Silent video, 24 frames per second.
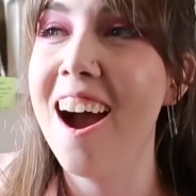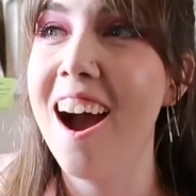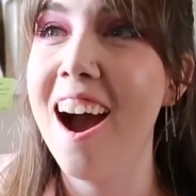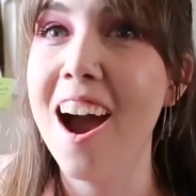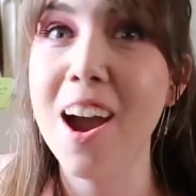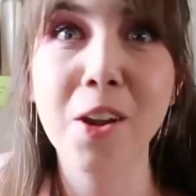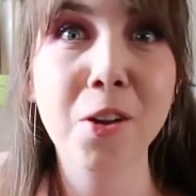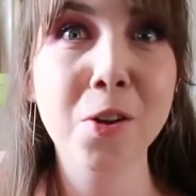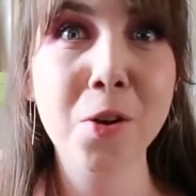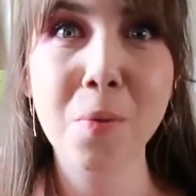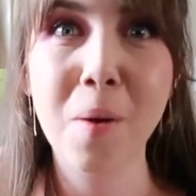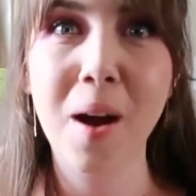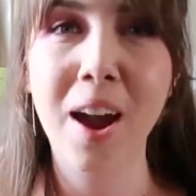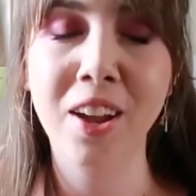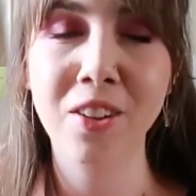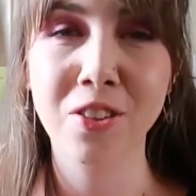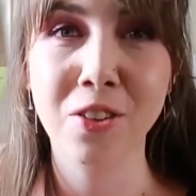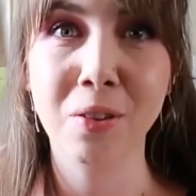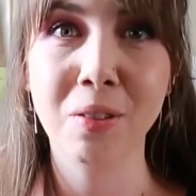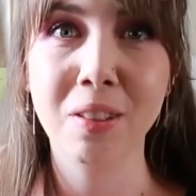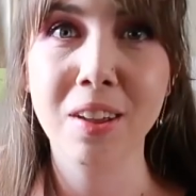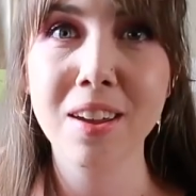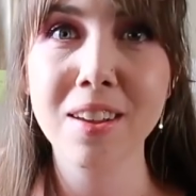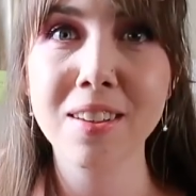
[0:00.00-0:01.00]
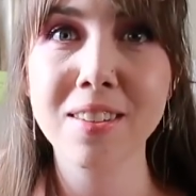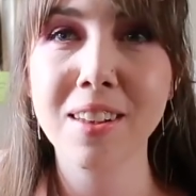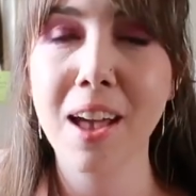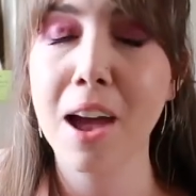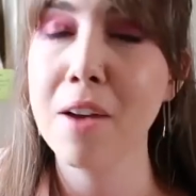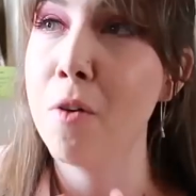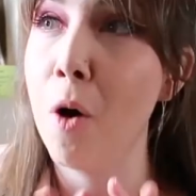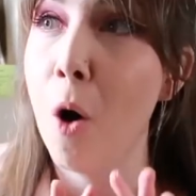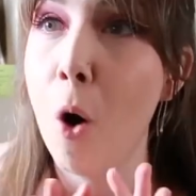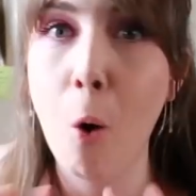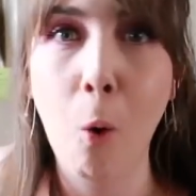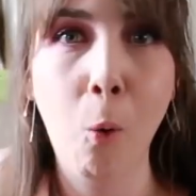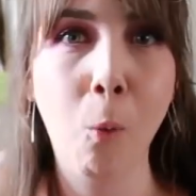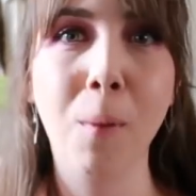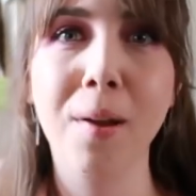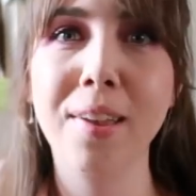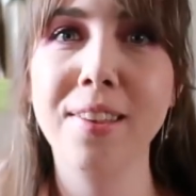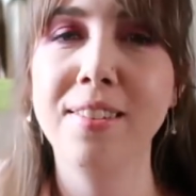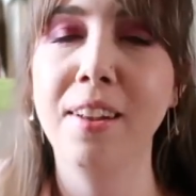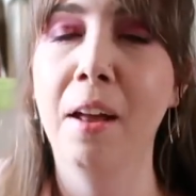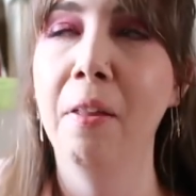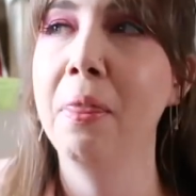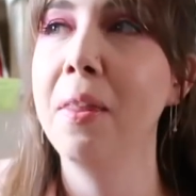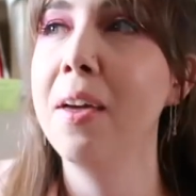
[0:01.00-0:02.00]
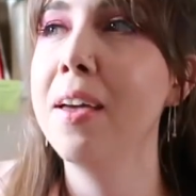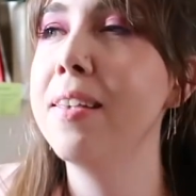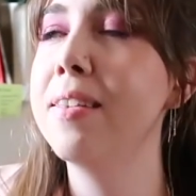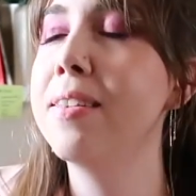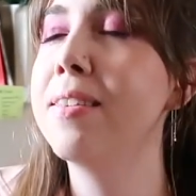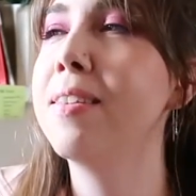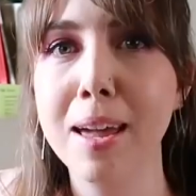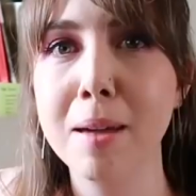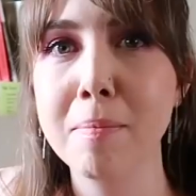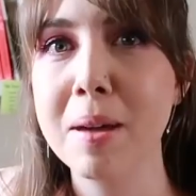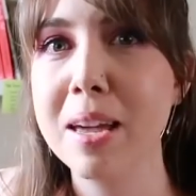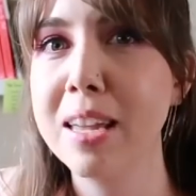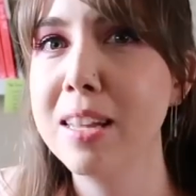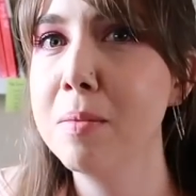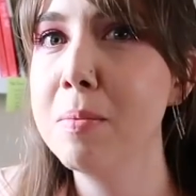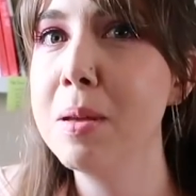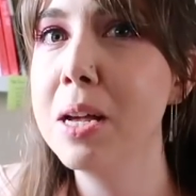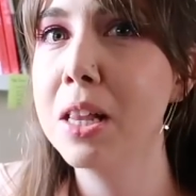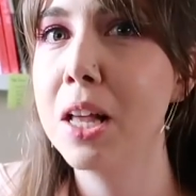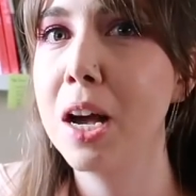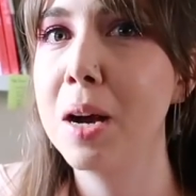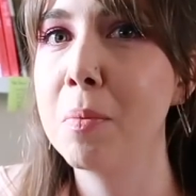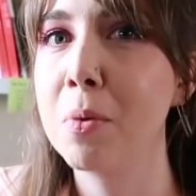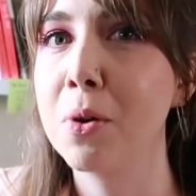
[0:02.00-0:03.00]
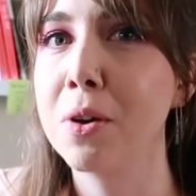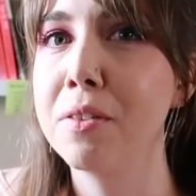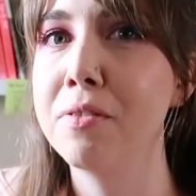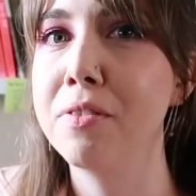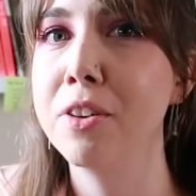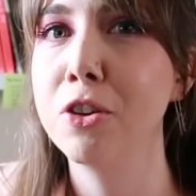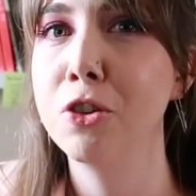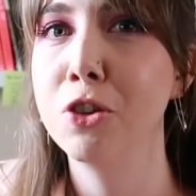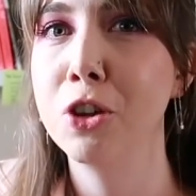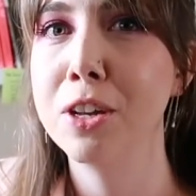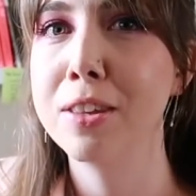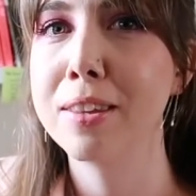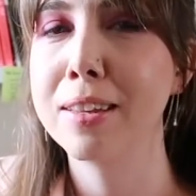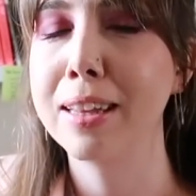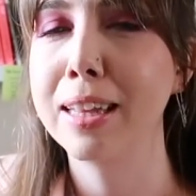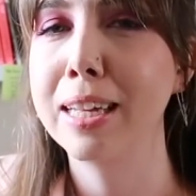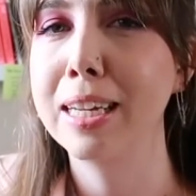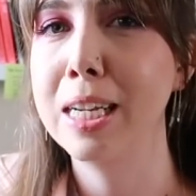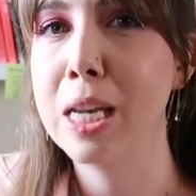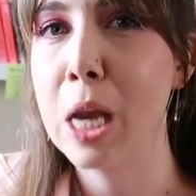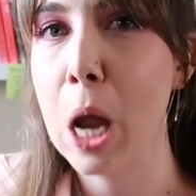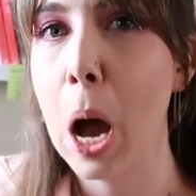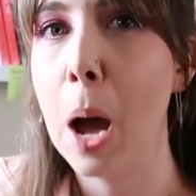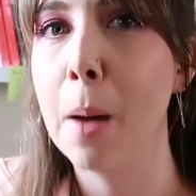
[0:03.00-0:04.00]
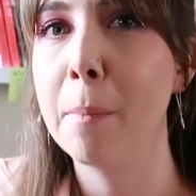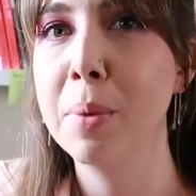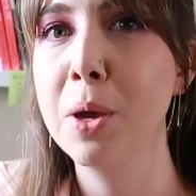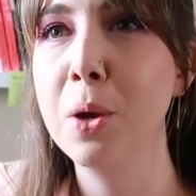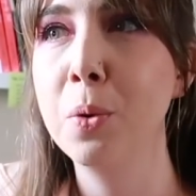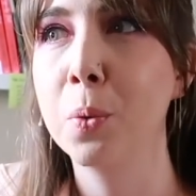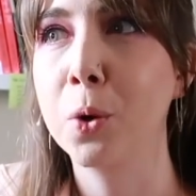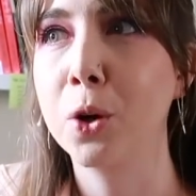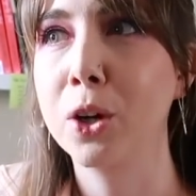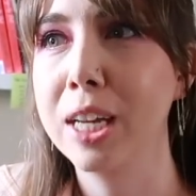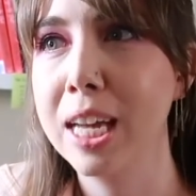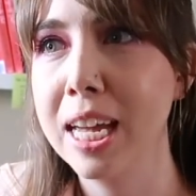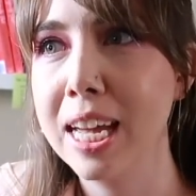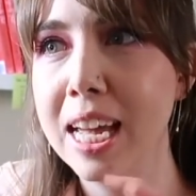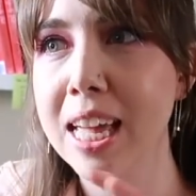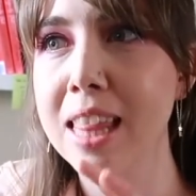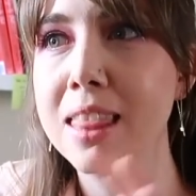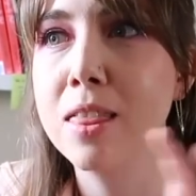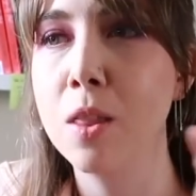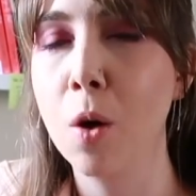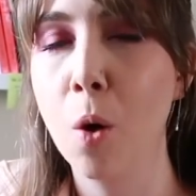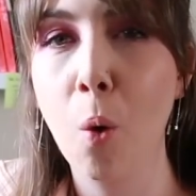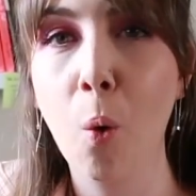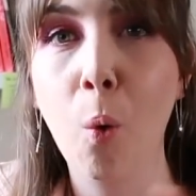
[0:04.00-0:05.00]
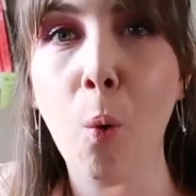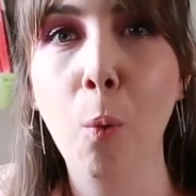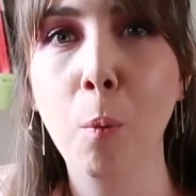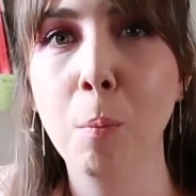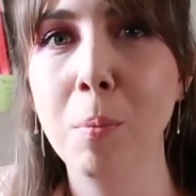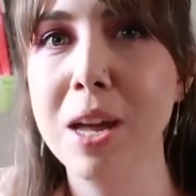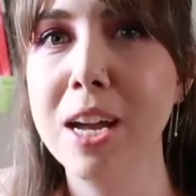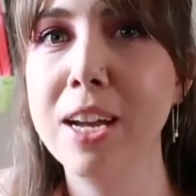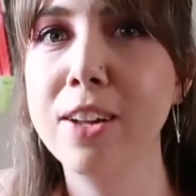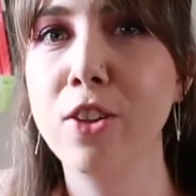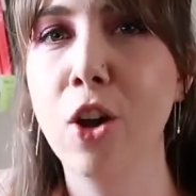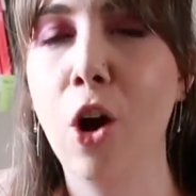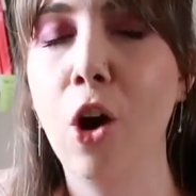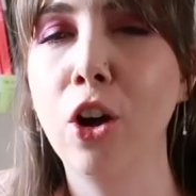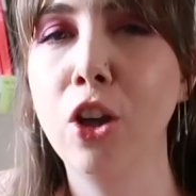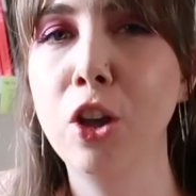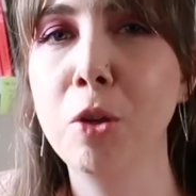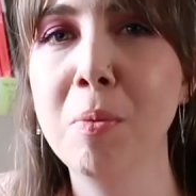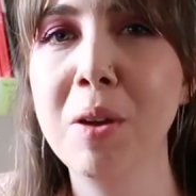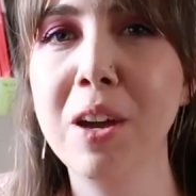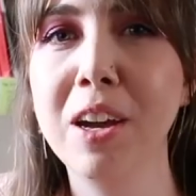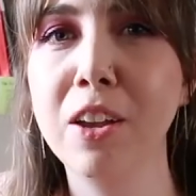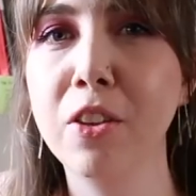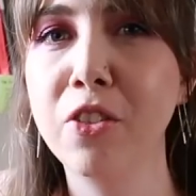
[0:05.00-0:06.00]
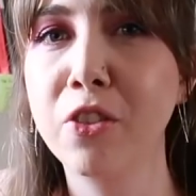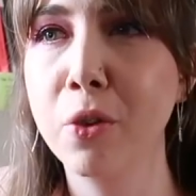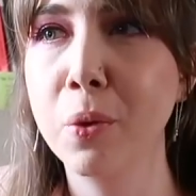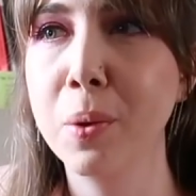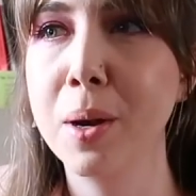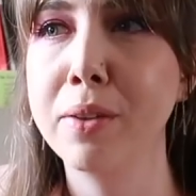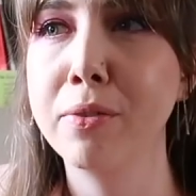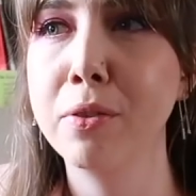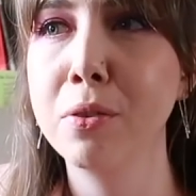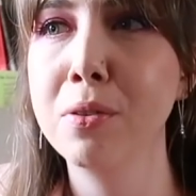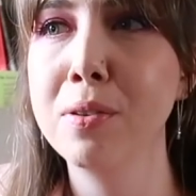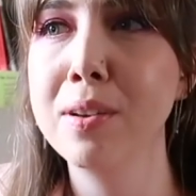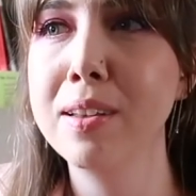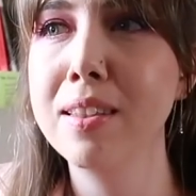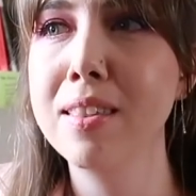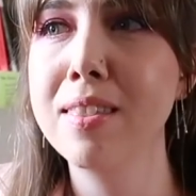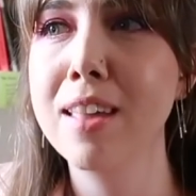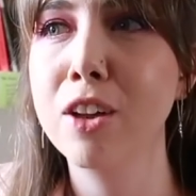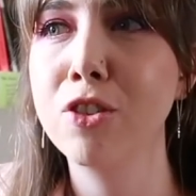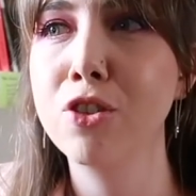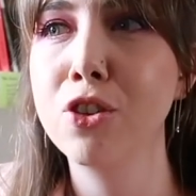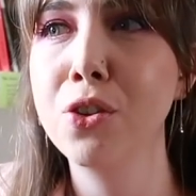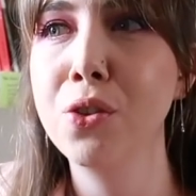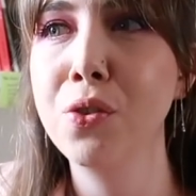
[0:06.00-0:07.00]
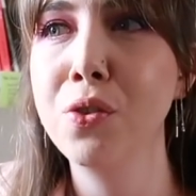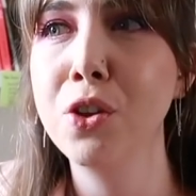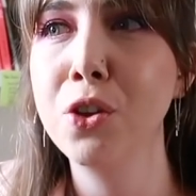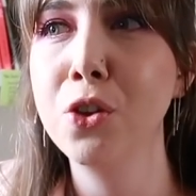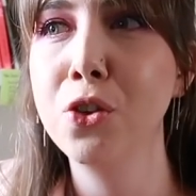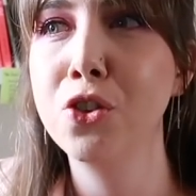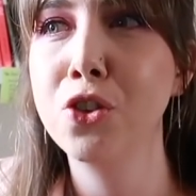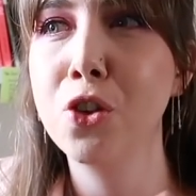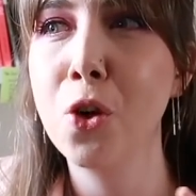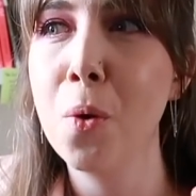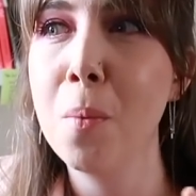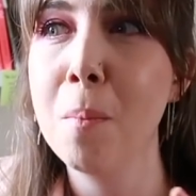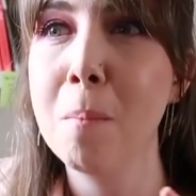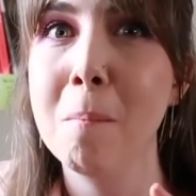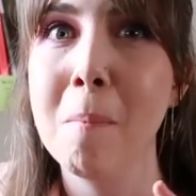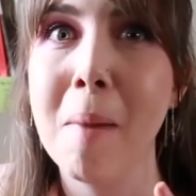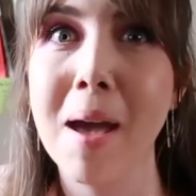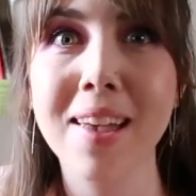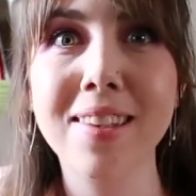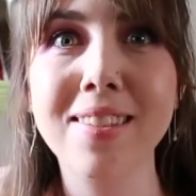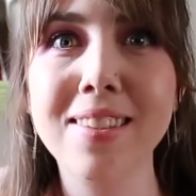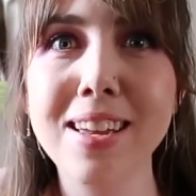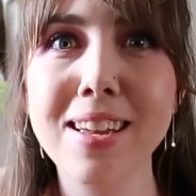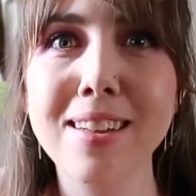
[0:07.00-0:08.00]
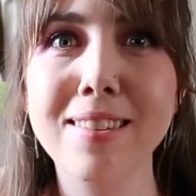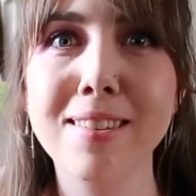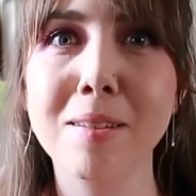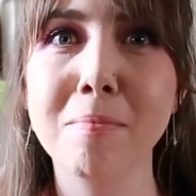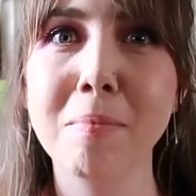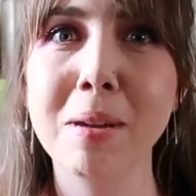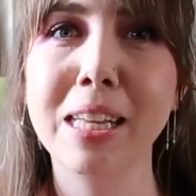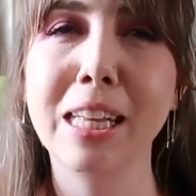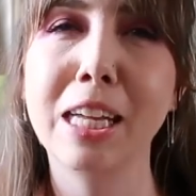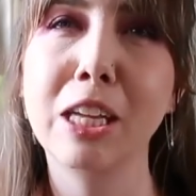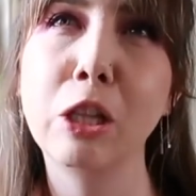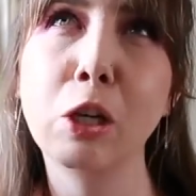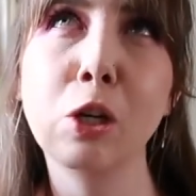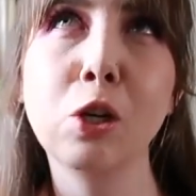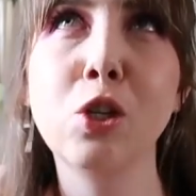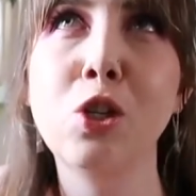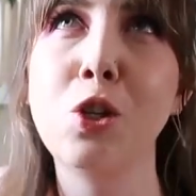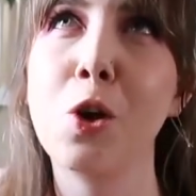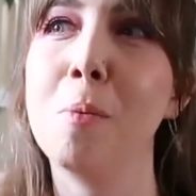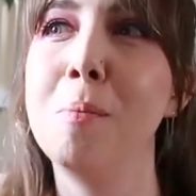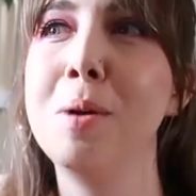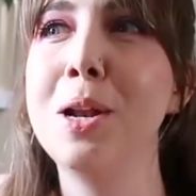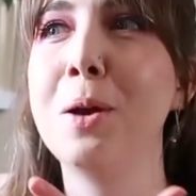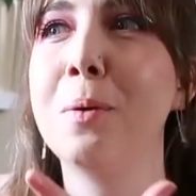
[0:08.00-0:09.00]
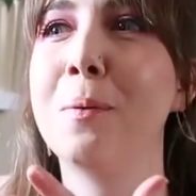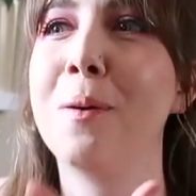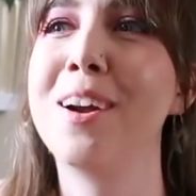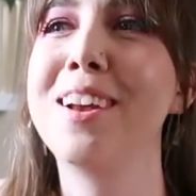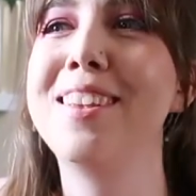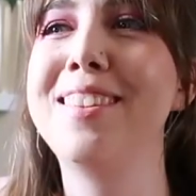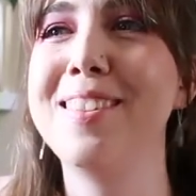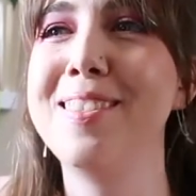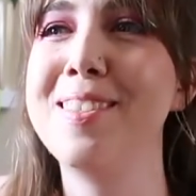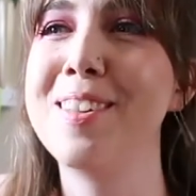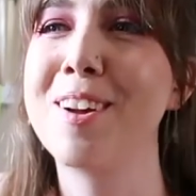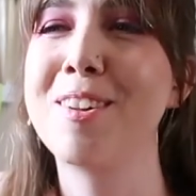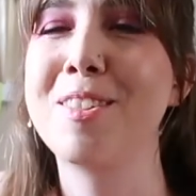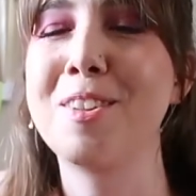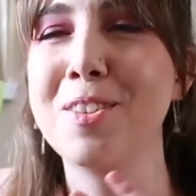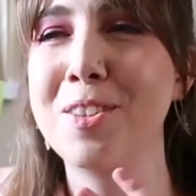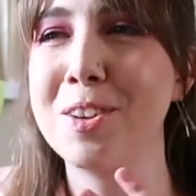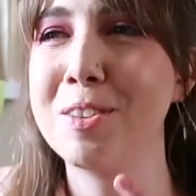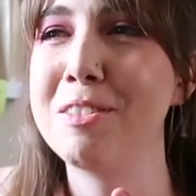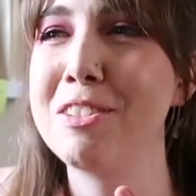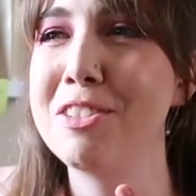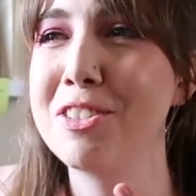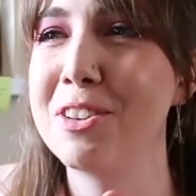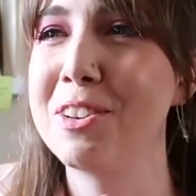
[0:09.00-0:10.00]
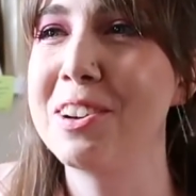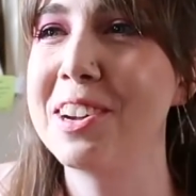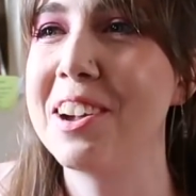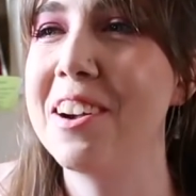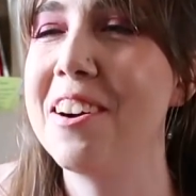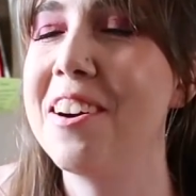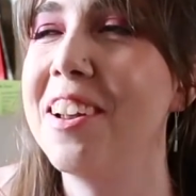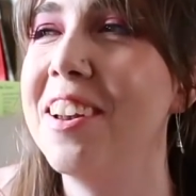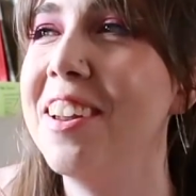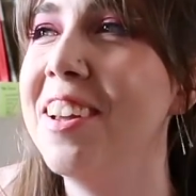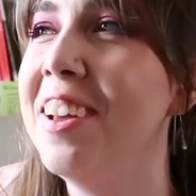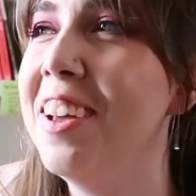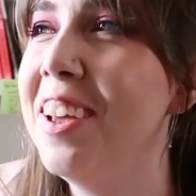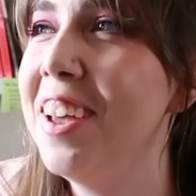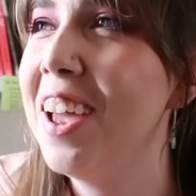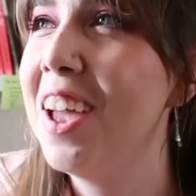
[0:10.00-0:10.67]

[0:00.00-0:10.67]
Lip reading: I don't know why I do this. I've always done this. It makes me a lot more efficient to like not be working in the whole big document because for whatever reason that just feels so messy to me. Like there's so many words in there. There's so much going on.